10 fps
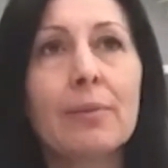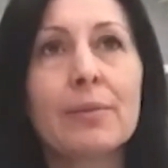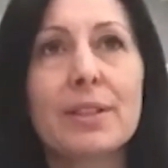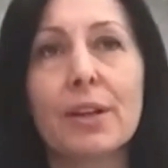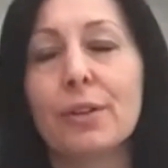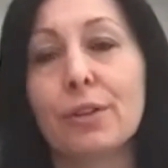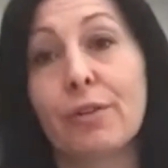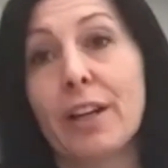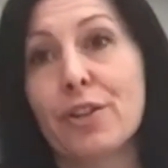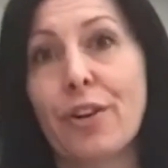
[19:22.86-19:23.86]
So
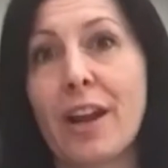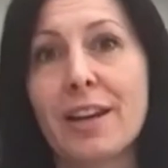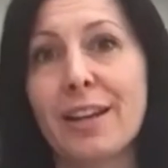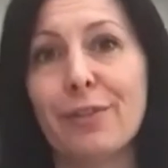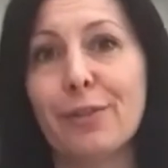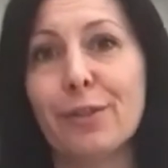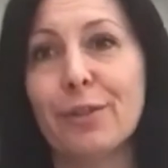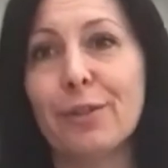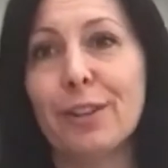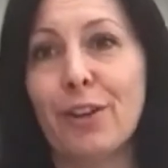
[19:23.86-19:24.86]
great training
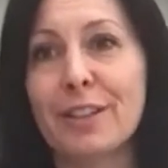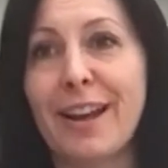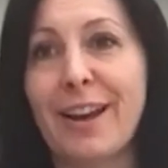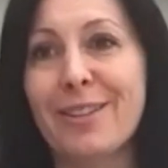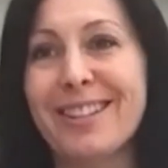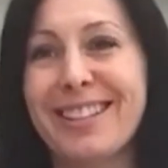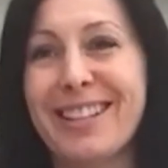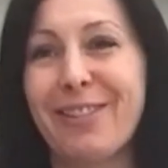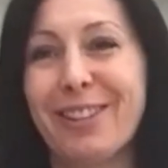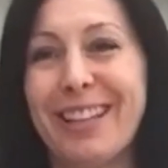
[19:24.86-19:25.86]
for lockdown
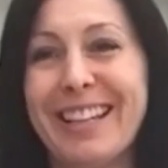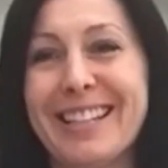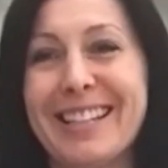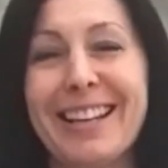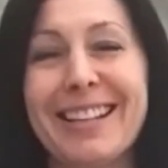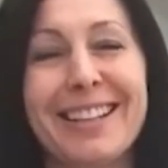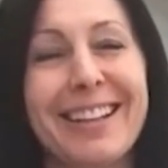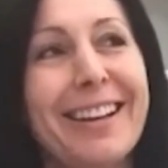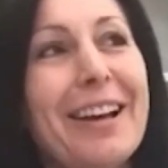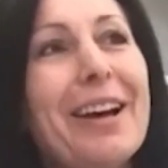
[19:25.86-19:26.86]
several years
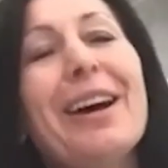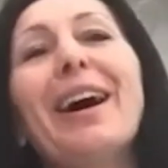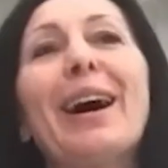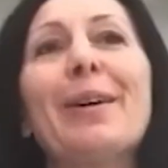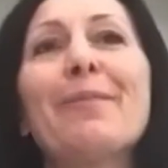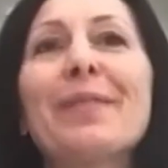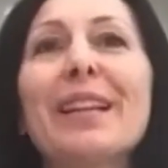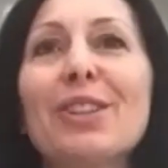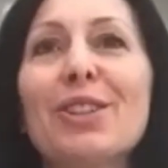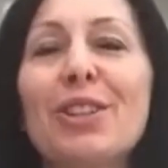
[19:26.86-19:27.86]
later.
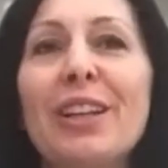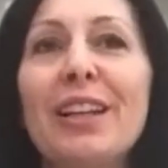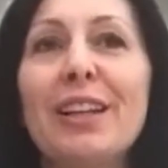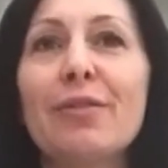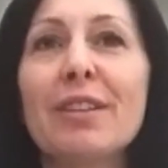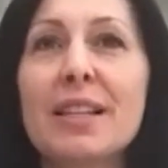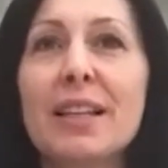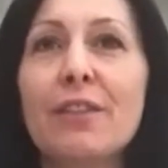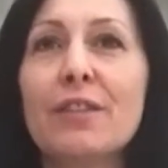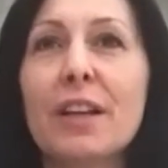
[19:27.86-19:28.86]
She
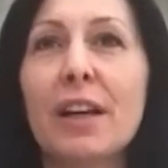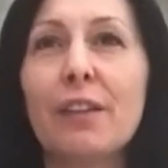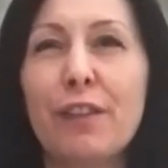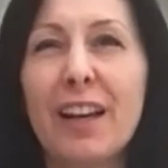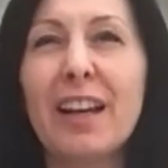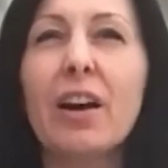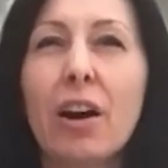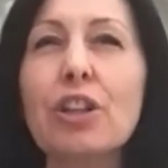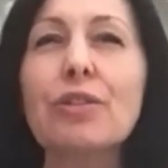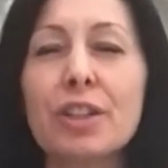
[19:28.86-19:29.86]
received a fairly
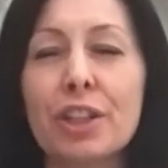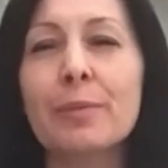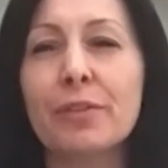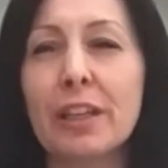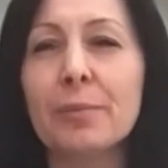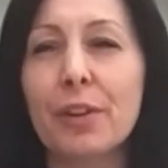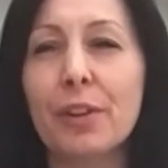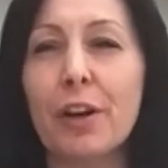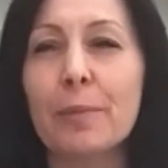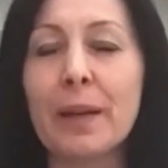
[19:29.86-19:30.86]
harsh regime of
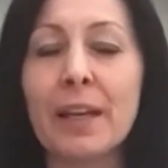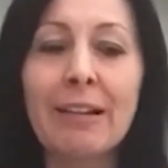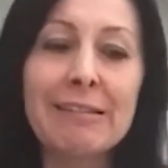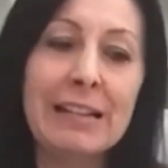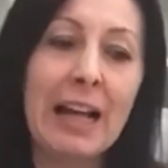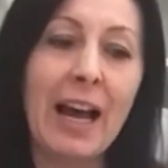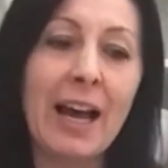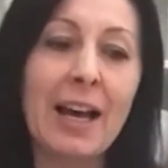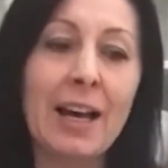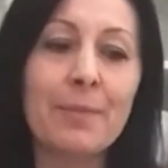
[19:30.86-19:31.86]
chemotherapy,
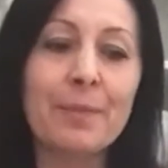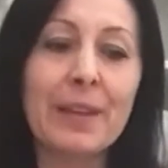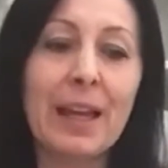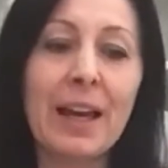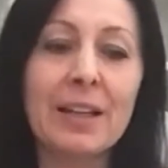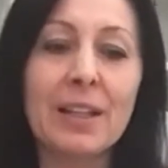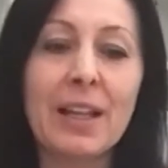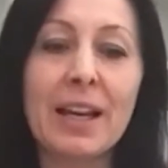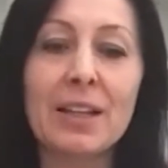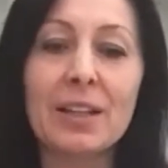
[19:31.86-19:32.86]
and
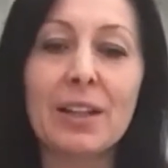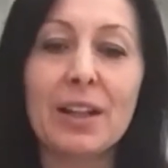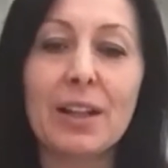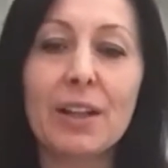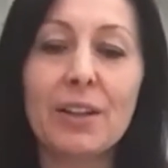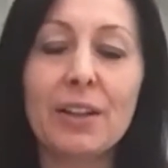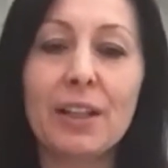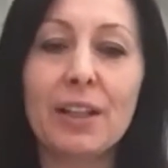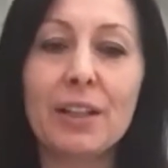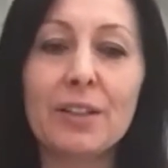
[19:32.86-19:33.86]
then
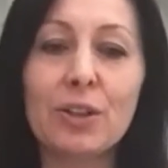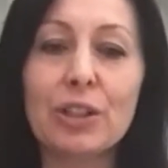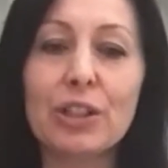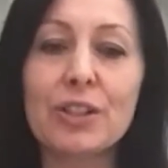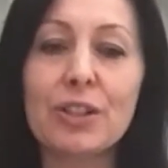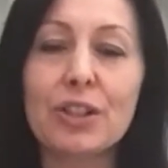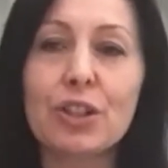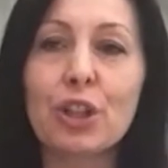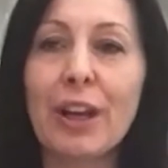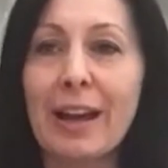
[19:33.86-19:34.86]
the doctors
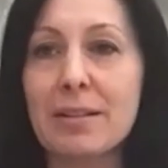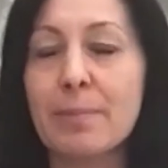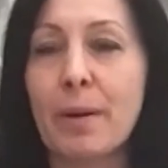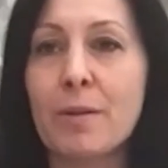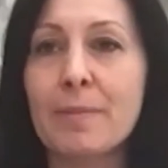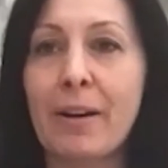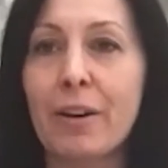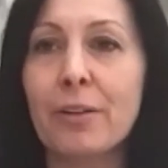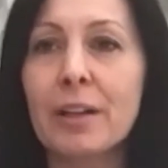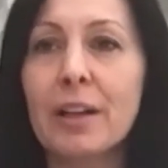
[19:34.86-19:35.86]
took out some bone
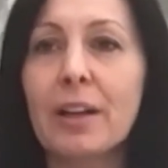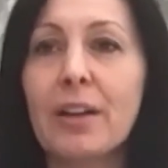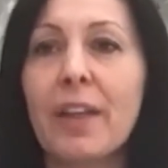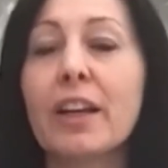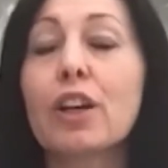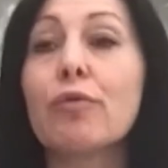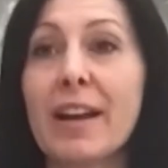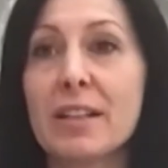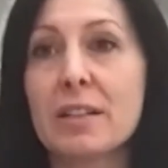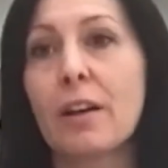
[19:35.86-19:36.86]
marrow. They
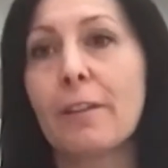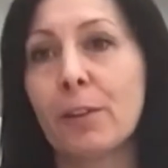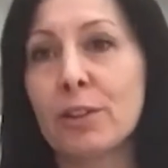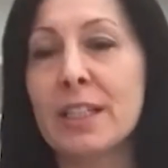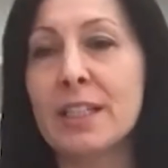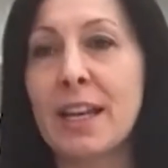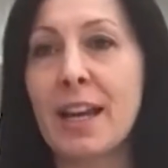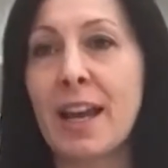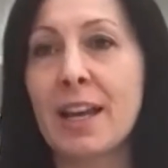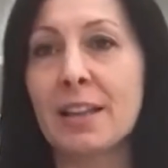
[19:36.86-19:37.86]
corrected her faulty
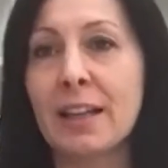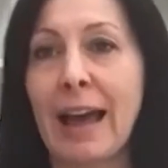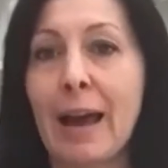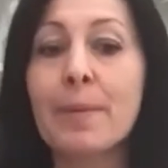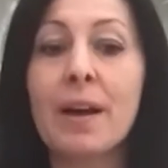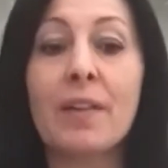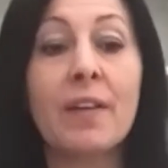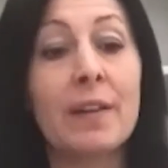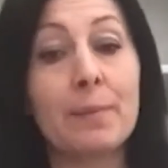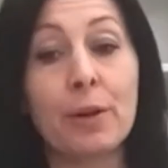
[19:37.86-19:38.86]
DNA in the lab, and
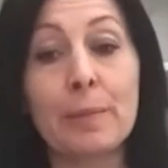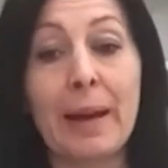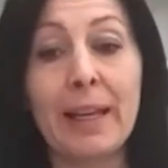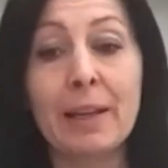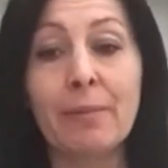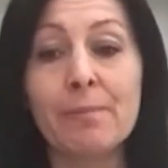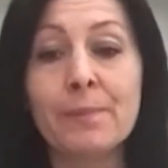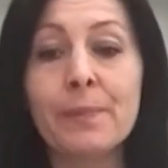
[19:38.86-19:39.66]
then they put it back in.